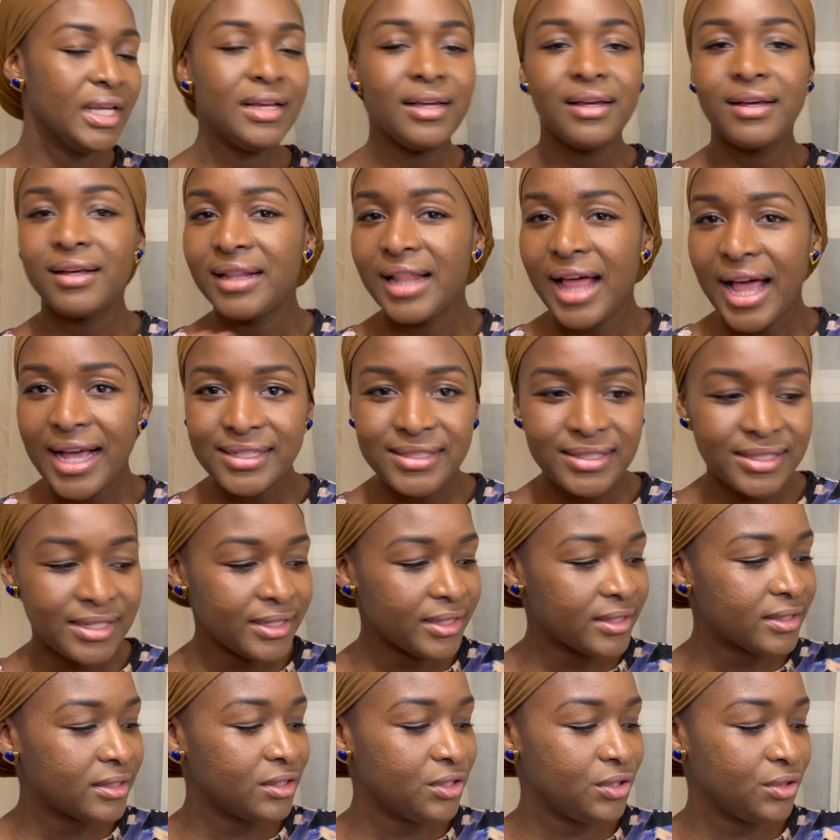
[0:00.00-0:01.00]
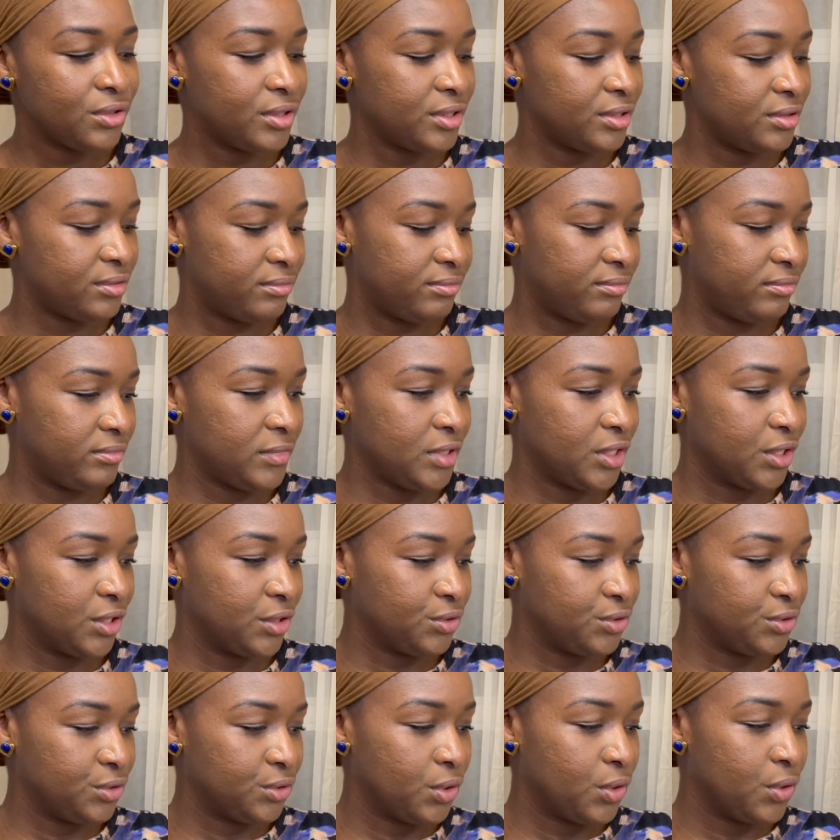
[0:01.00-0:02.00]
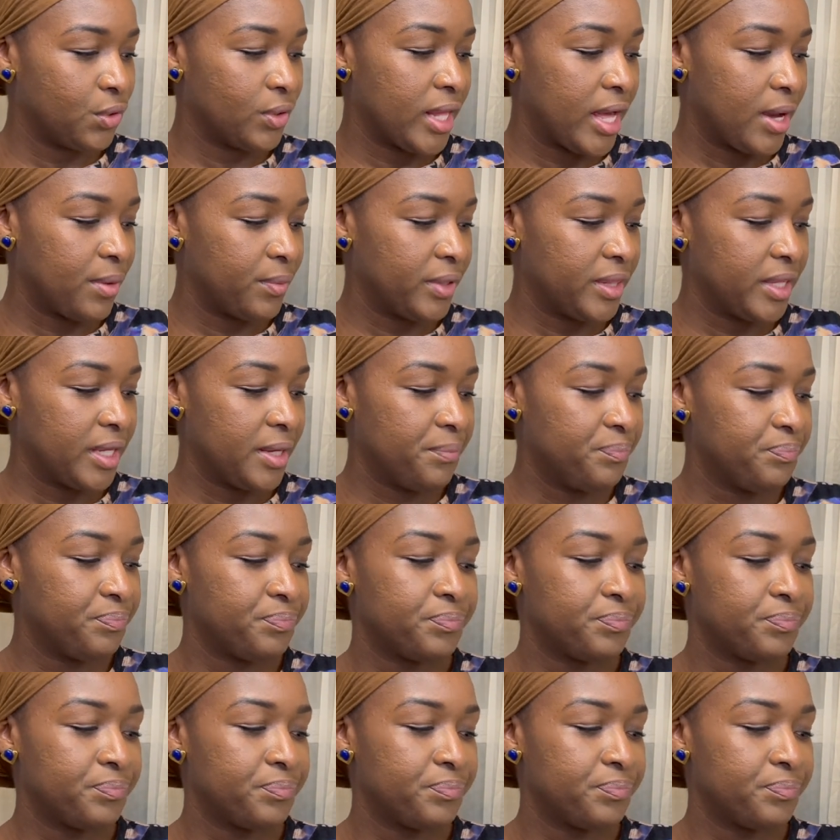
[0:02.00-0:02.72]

Classic, you could, you know, do a whole lot with it.